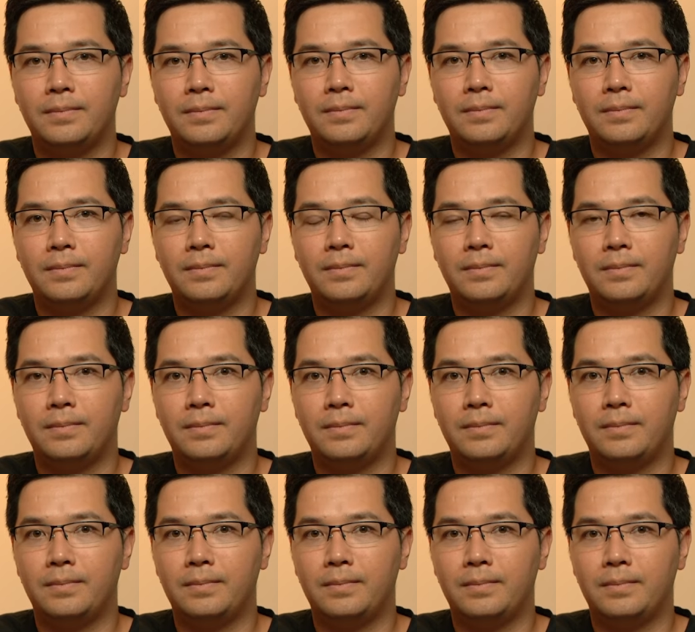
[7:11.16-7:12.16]

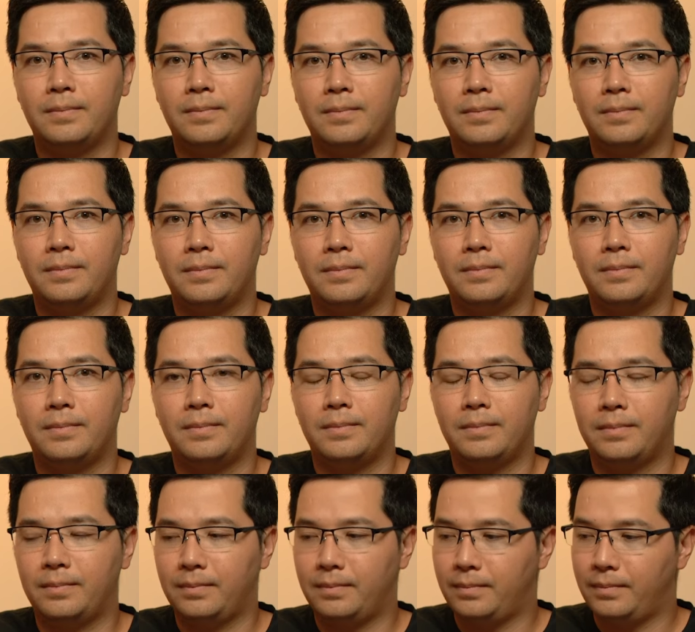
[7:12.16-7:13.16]

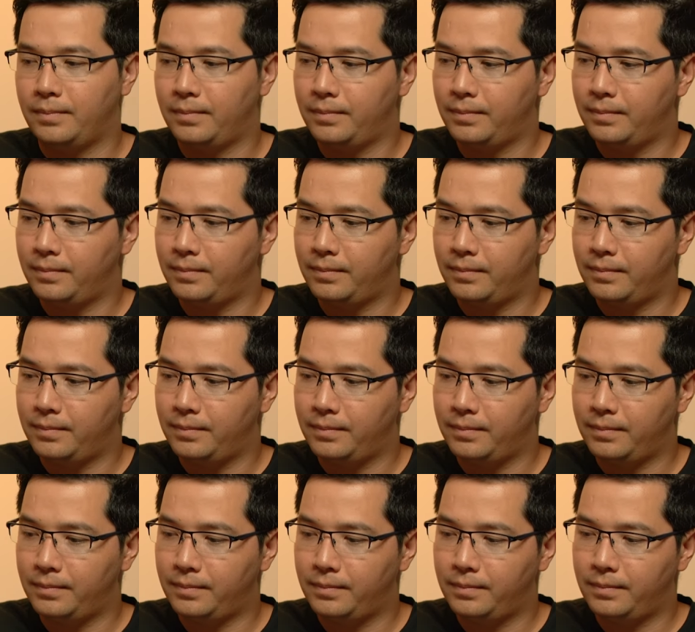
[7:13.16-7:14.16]

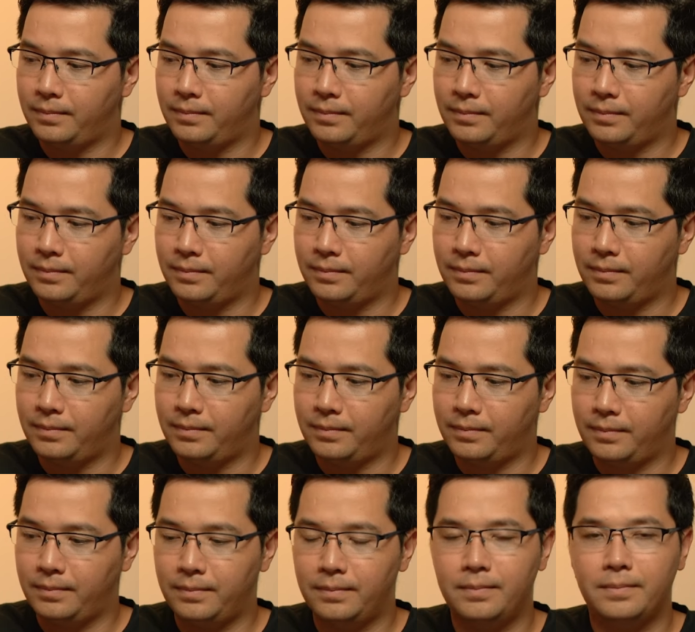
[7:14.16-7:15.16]

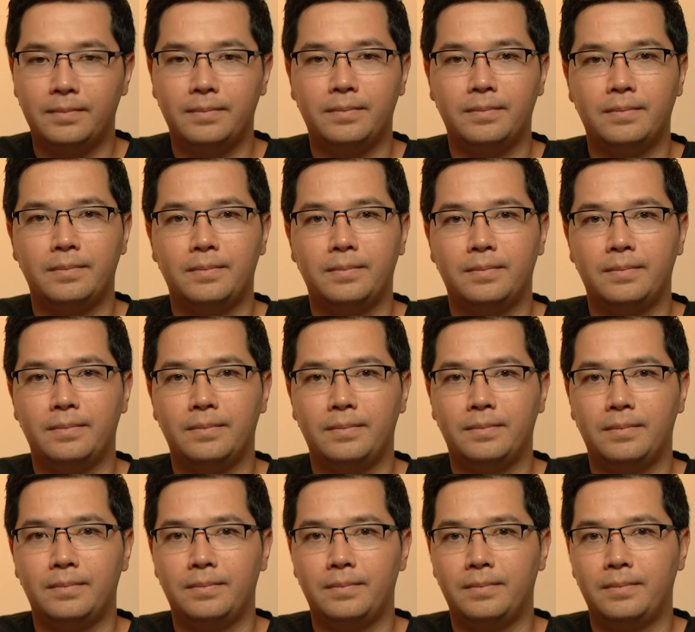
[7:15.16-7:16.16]

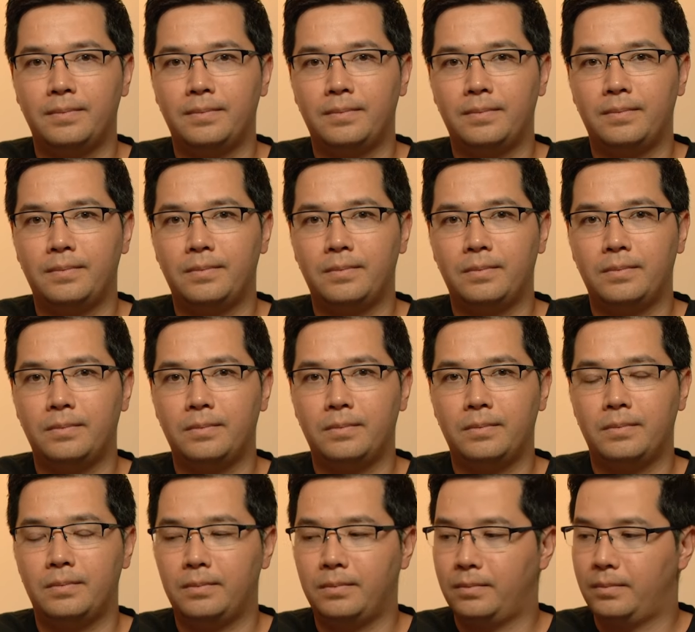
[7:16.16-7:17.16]

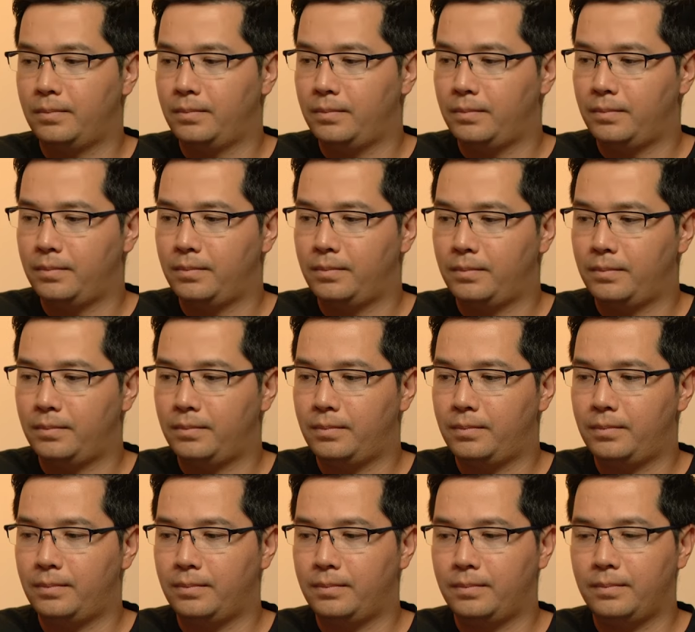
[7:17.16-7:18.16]
No words are spoken by the person on screen.